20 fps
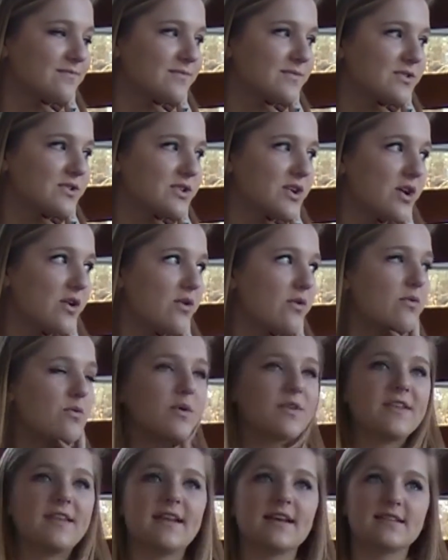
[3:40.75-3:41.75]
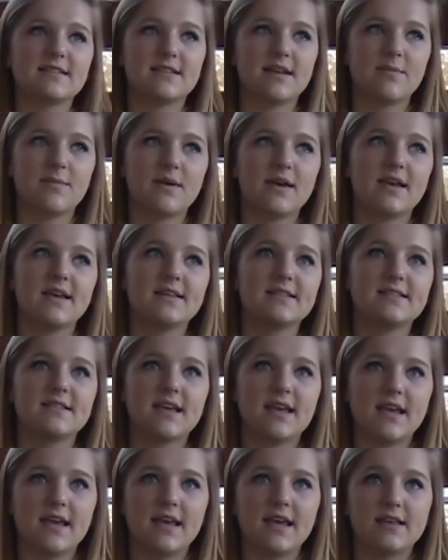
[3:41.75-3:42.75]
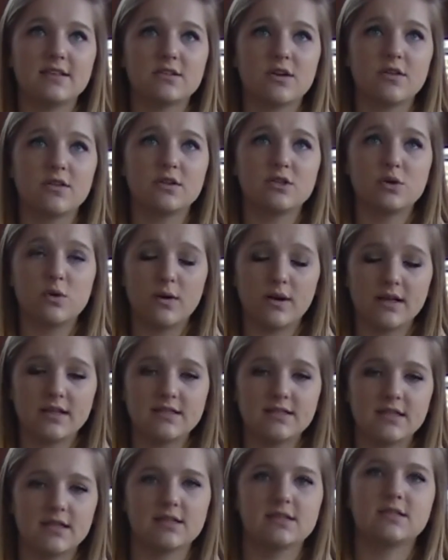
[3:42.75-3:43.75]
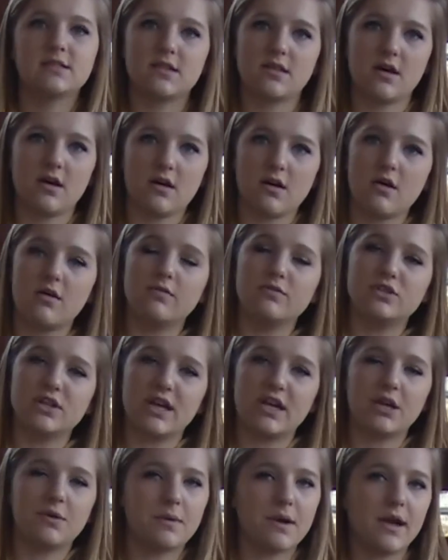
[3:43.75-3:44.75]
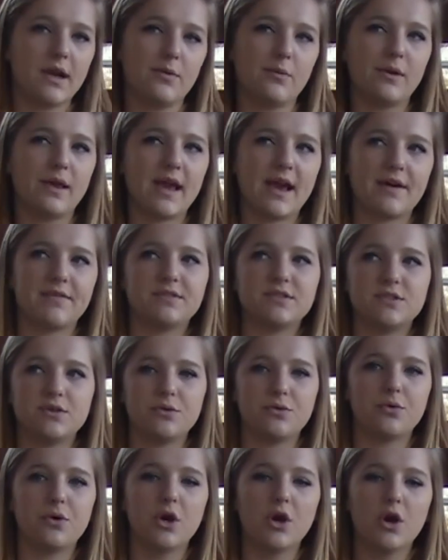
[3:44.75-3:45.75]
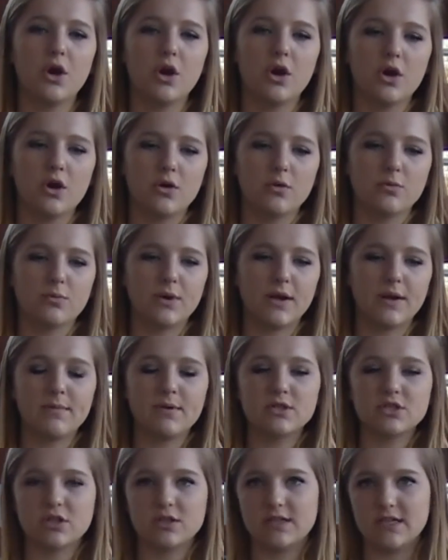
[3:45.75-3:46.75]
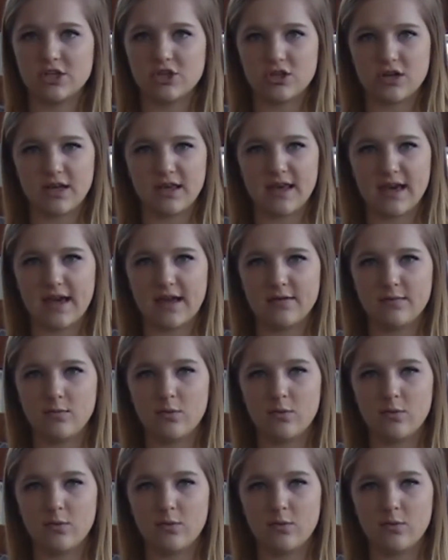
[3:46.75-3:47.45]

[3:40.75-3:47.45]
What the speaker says: So what the next step is on the 26th of January we have to pretty much audition again.